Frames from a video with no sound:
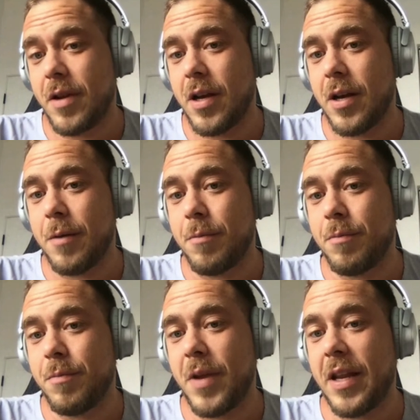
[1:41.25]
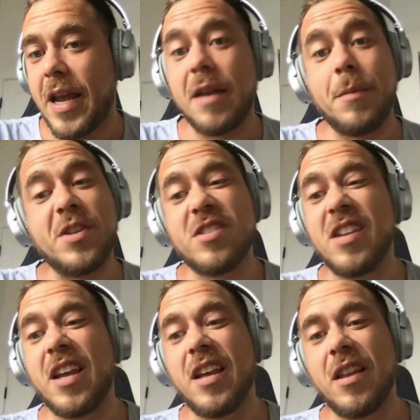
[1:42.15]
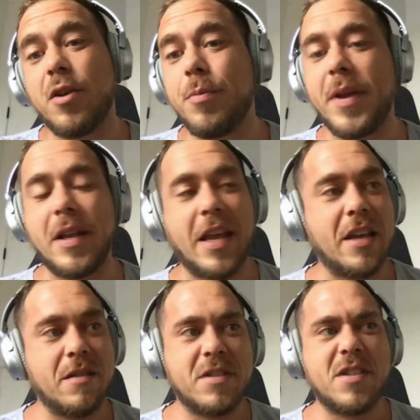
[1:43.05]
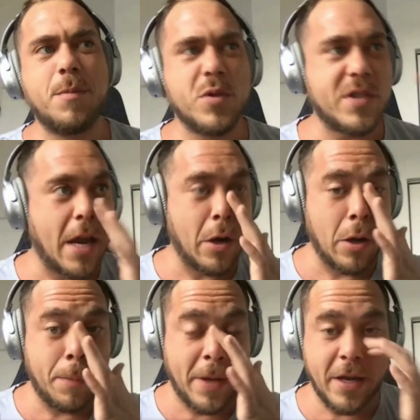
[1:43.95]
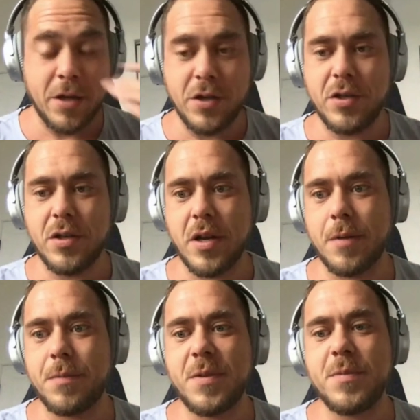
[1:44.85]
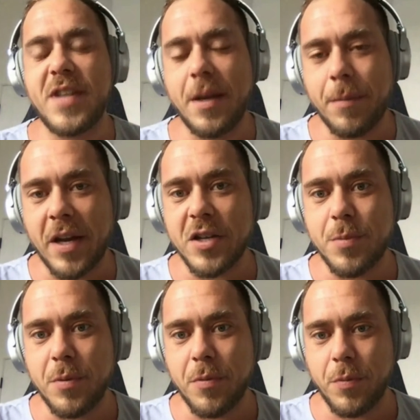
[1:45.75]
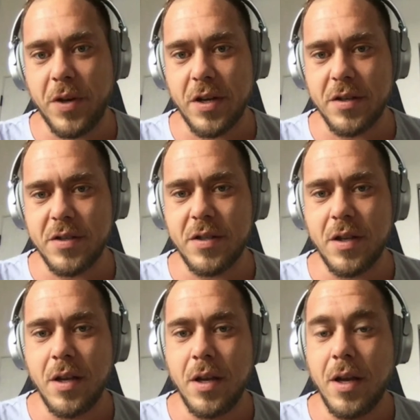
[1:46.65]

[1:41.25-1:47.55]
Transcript: And he handed me just like a little bit, like a simple sign-on page, some state management with Redux.